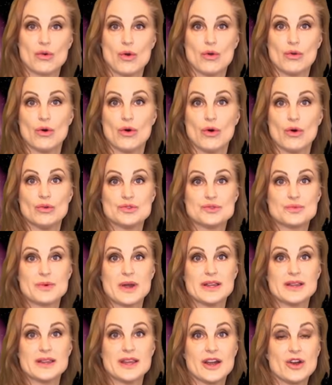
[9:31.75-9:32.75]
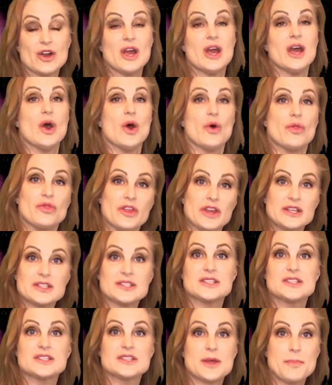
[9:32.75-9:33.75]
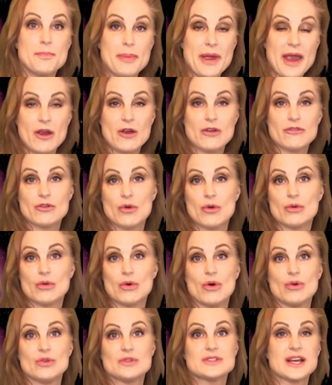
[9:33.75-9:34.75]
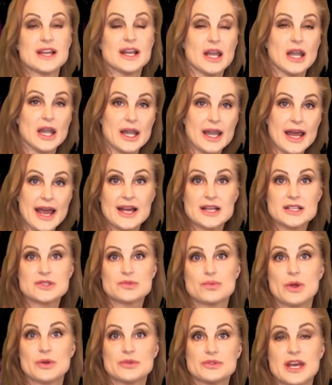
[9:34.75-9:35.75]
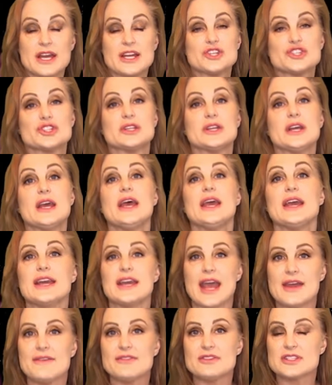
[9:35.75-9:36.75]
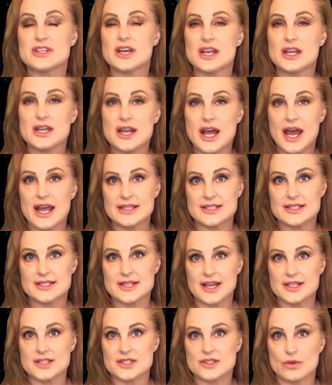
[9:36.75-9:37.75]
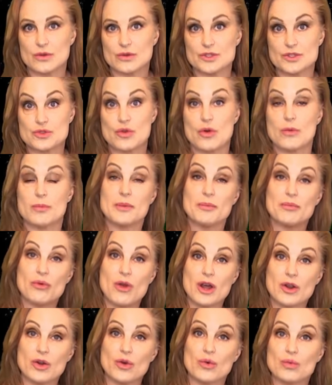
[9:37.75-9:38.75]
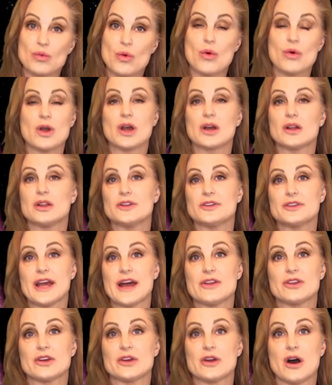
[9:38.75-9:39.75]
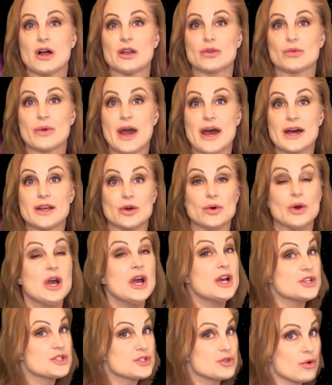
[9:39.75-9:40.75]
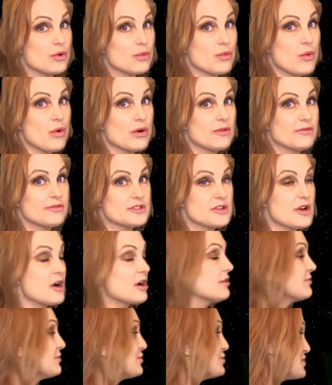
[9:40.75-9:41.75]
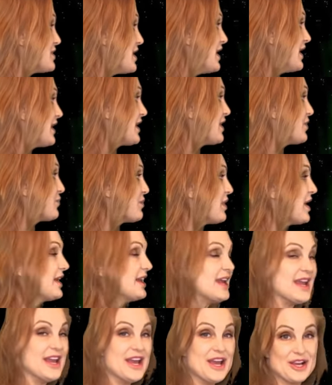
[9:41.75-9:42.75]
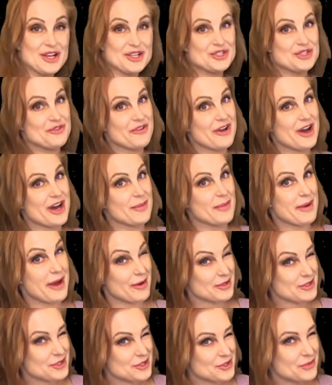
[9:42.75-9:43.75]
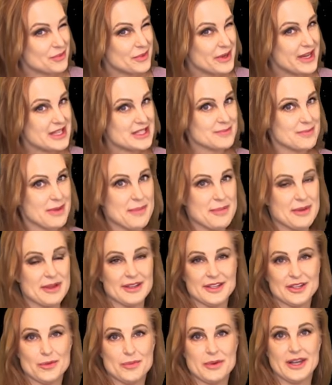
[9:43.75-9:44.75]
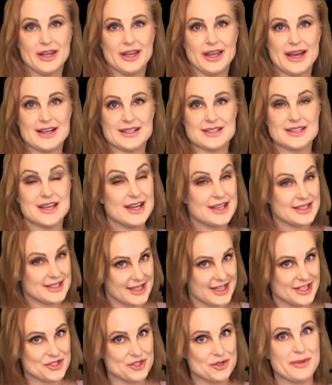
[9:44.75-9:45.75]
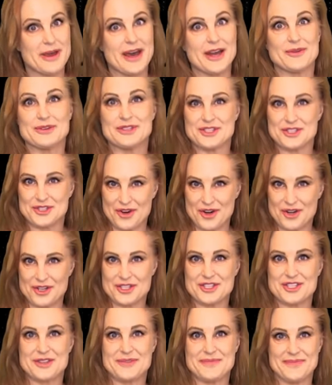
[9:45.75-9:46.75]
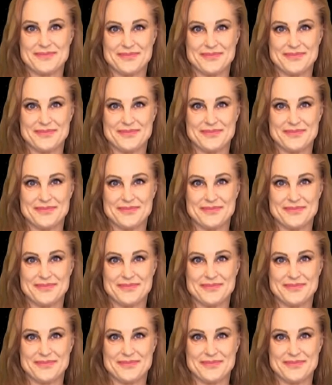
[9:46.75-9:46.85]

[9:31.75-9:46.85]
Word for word: of coronal holes right there. This is the pair of coronal holes that last rotation gave us a nice sized solar storm and brought aurora clear down to Colorado. So aurora photographers, get ready because you've got about two weeks, maybe a little bit less, to get your batteries charged.